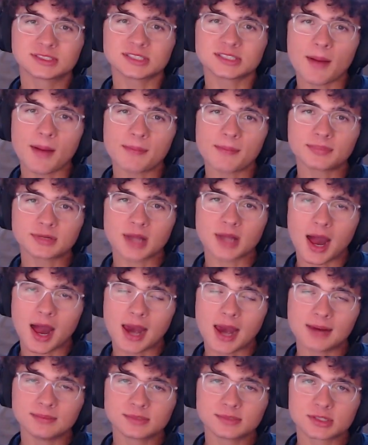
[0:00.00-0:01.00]

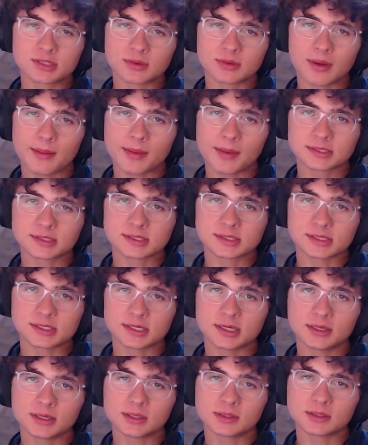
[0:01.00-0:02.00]
Sometimes Three
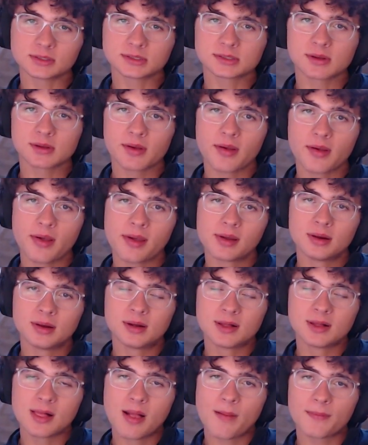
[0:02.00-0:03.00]
Musketeers,
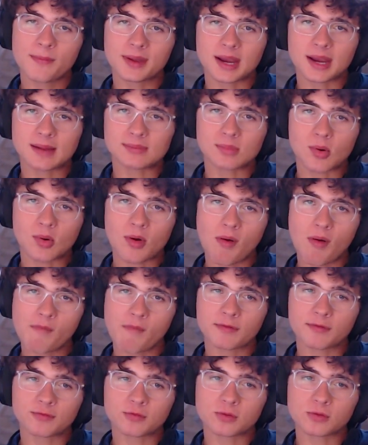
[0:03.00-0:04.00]
but I'm more
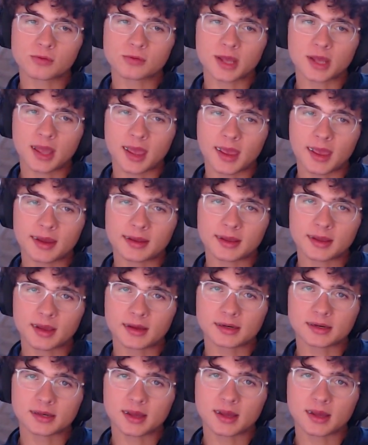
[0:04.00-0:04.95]
of a fruity candy kind